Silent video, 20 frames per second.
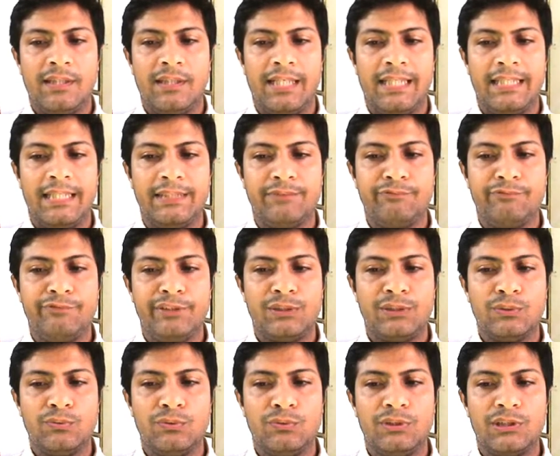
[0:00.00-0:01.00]
and
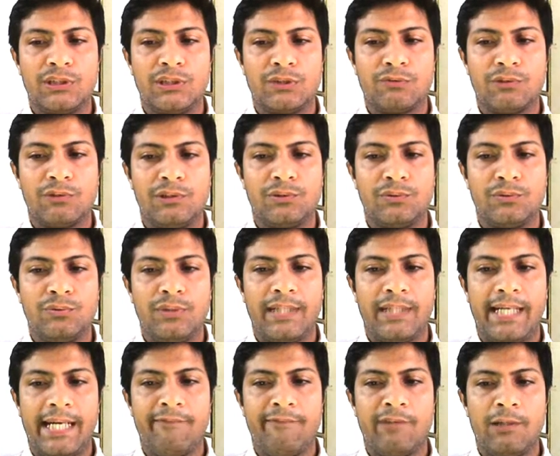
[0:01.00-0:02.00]
V2 is equal to
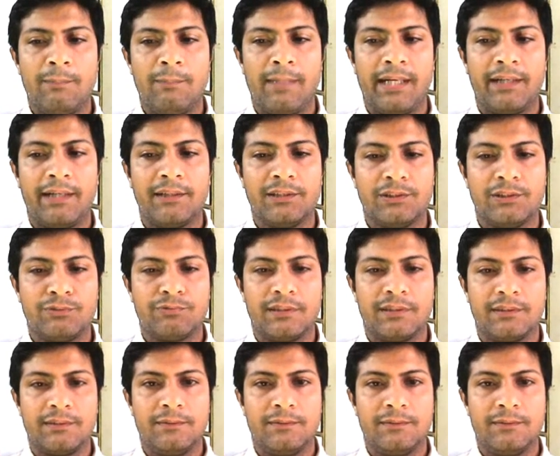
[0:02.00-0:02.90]
N1 minus 1.